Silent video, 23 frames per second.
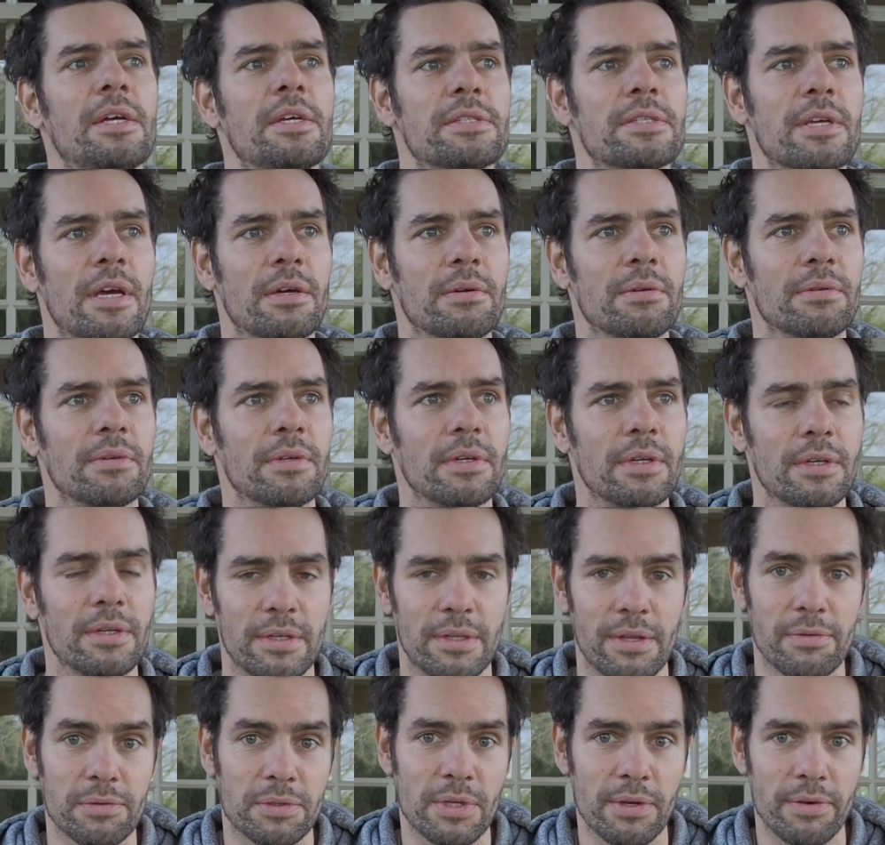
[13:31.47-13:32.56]
So
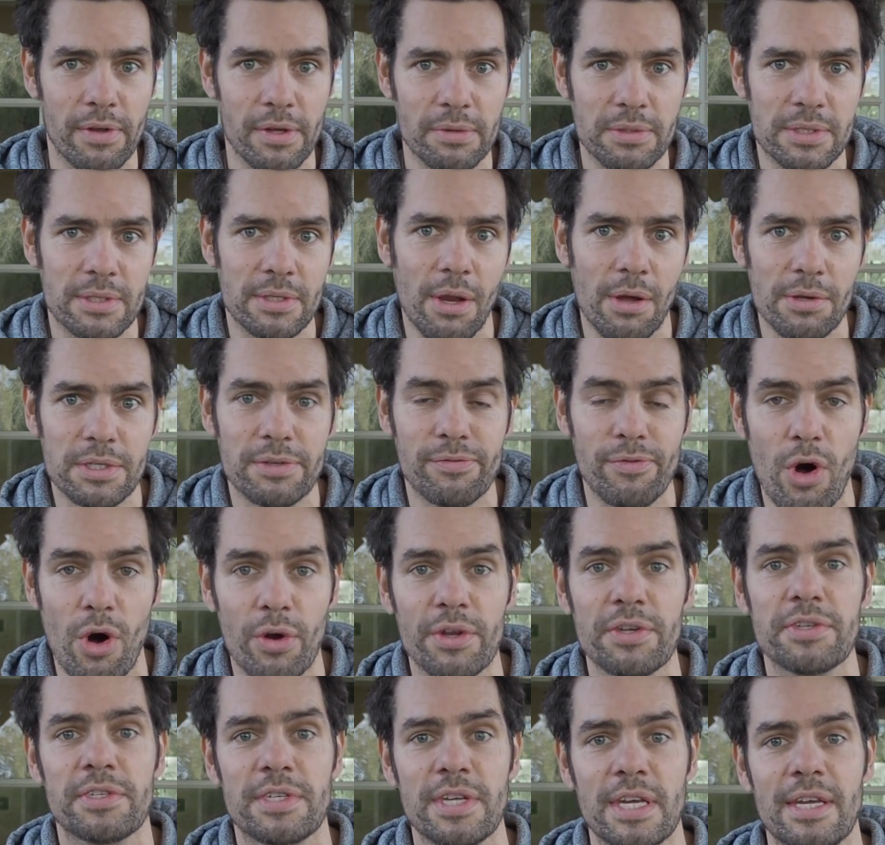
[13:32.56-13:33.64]
there's lots of
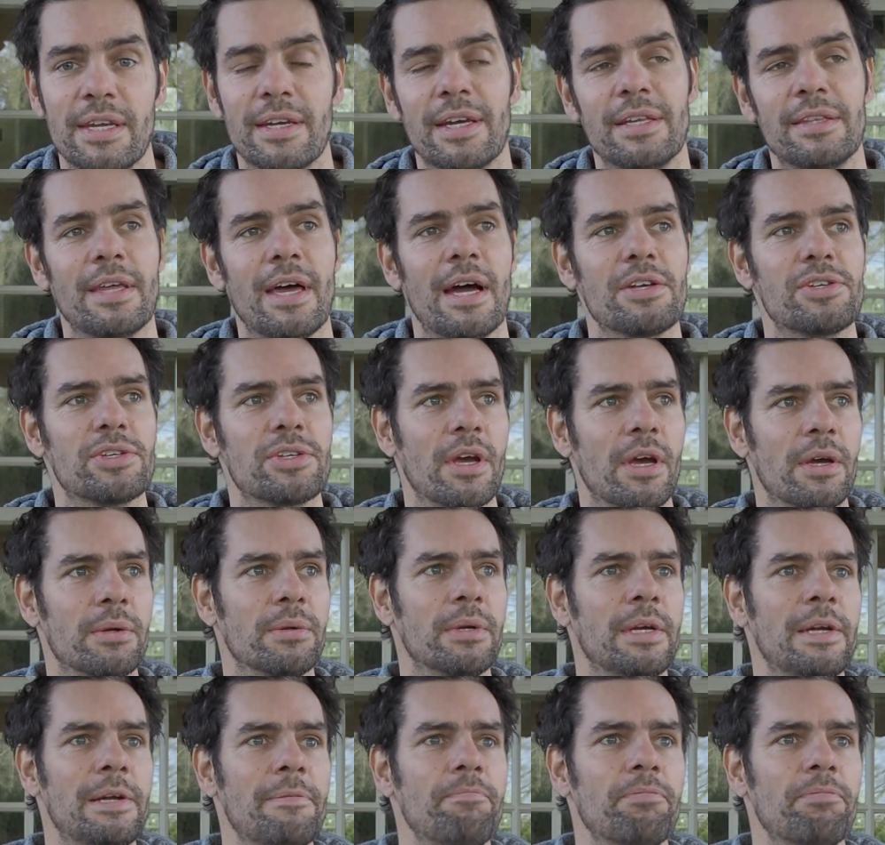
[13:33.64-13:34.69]
honesty in that show,